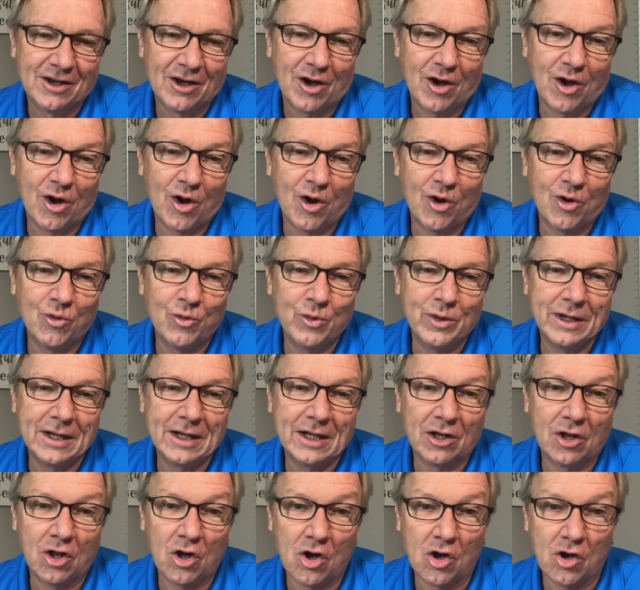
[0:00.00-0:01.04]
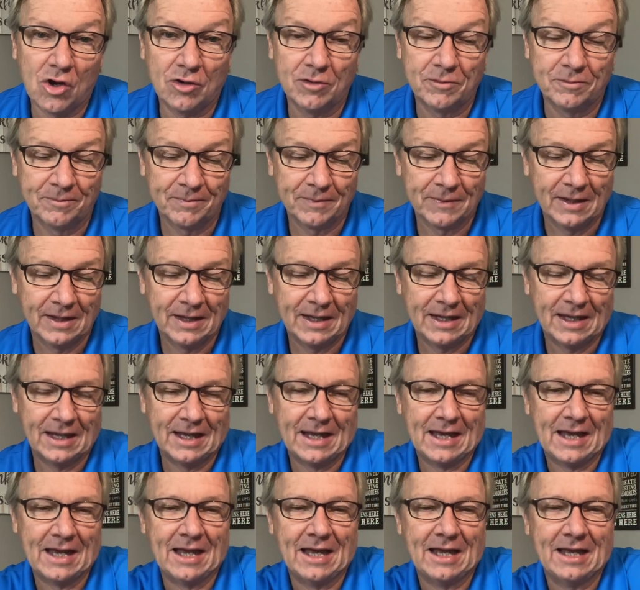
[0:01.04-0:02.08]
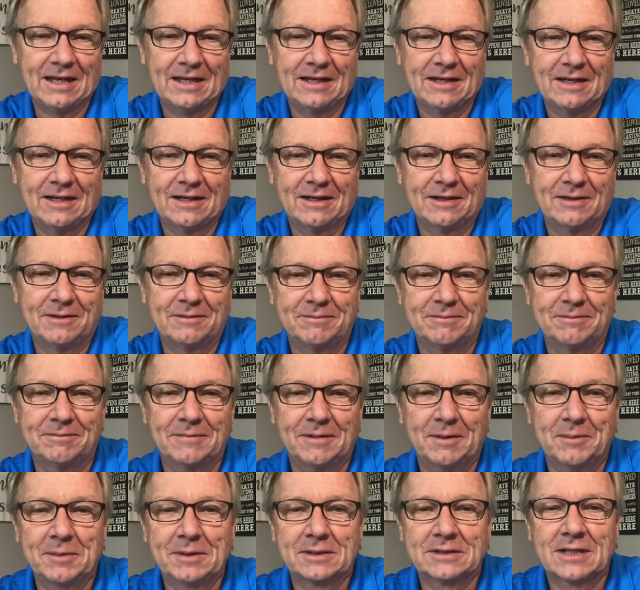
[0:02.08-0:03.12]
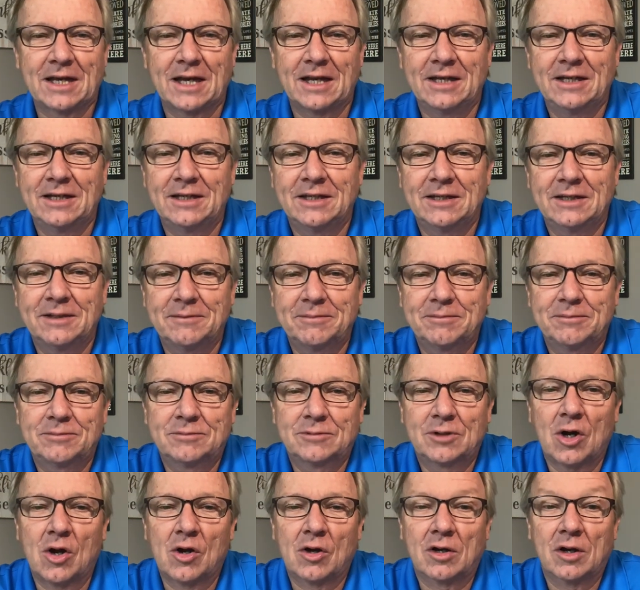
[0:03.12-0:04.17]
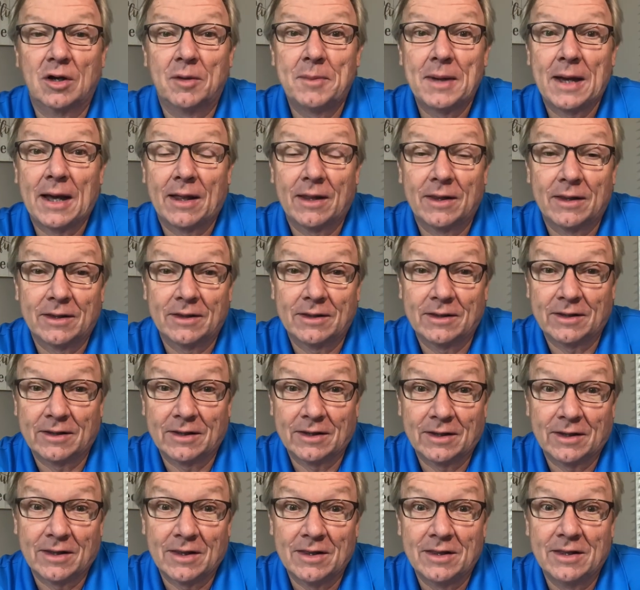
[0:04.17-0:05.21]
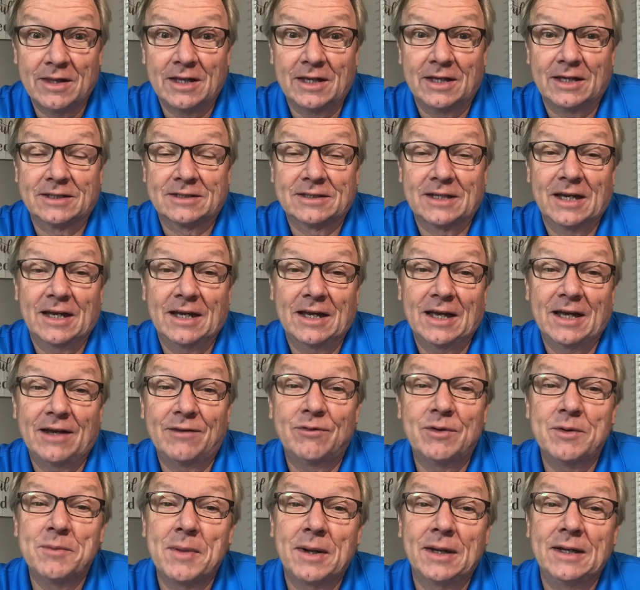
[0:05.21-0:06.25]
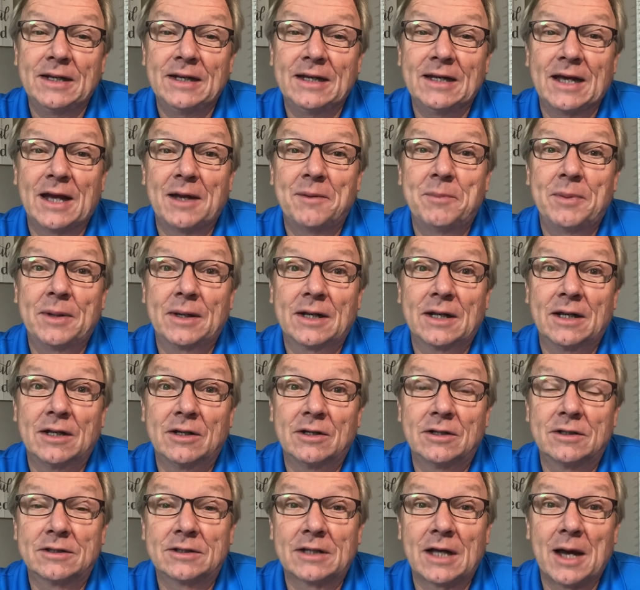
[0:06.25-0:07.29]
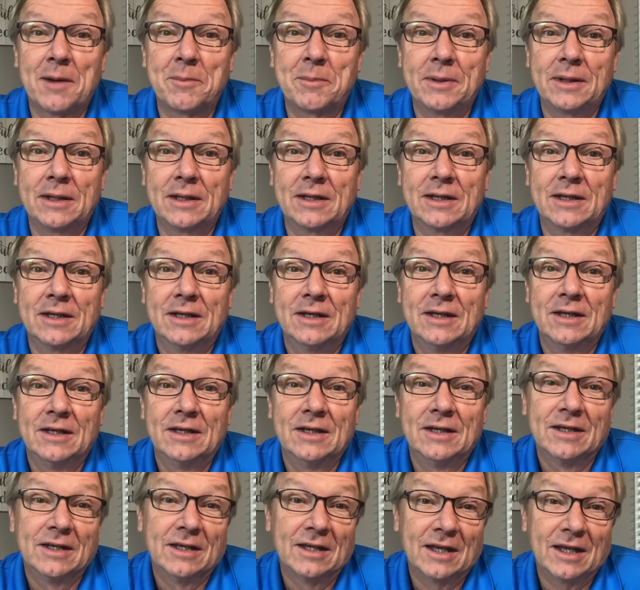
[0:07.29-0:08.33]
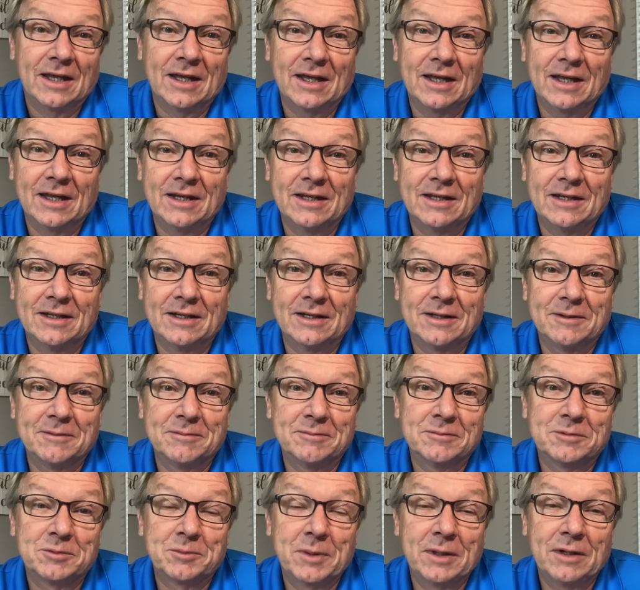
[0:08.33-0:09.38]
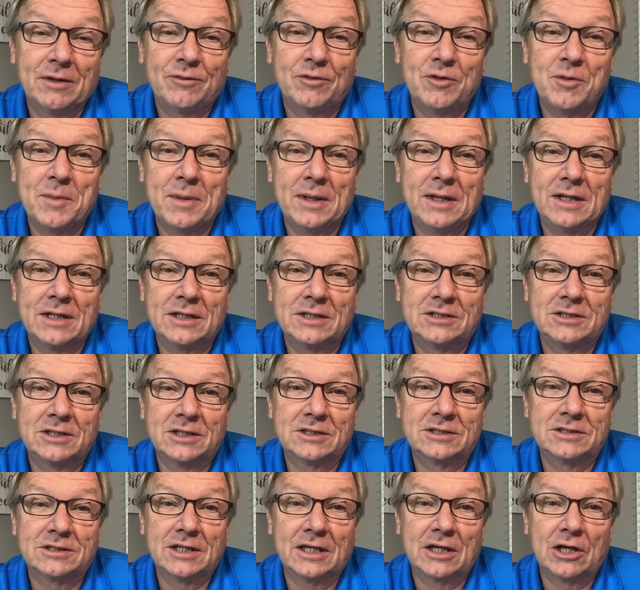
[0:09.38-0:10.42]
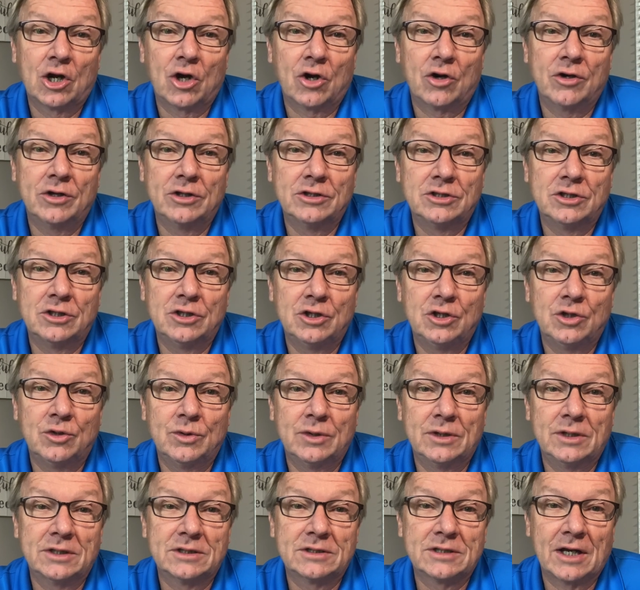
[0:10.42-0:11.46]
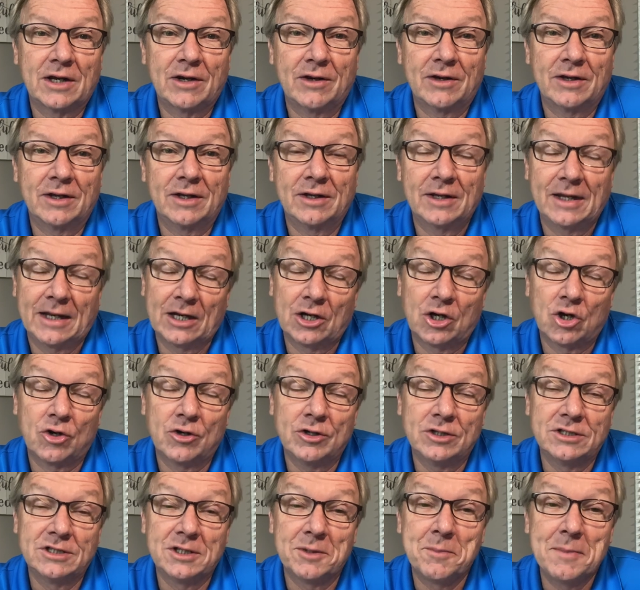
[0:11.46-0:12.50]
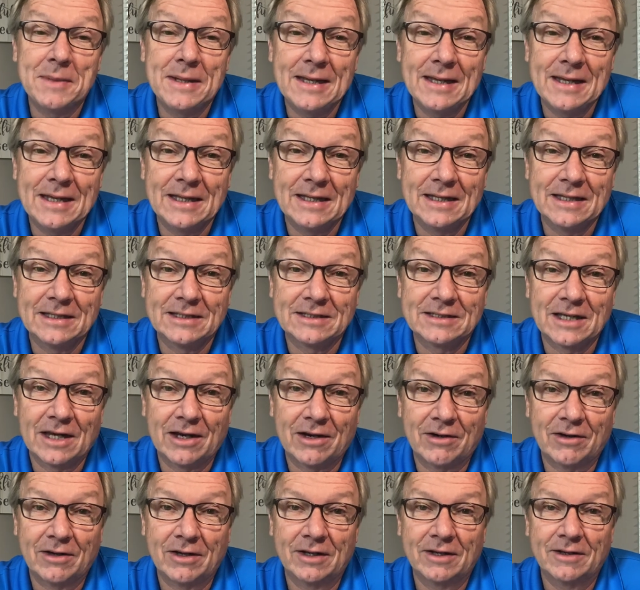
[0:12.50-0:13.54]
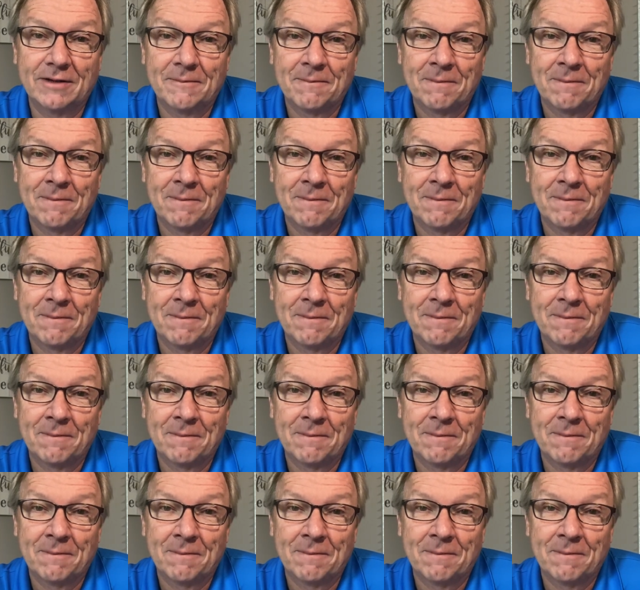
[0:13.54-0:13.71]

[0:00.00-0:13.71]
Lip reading: all week long, and I'm excited to talk about this. Every Monday I pick a little topic and spend a few minutes just encouraging you in this area, encouraging me in this area,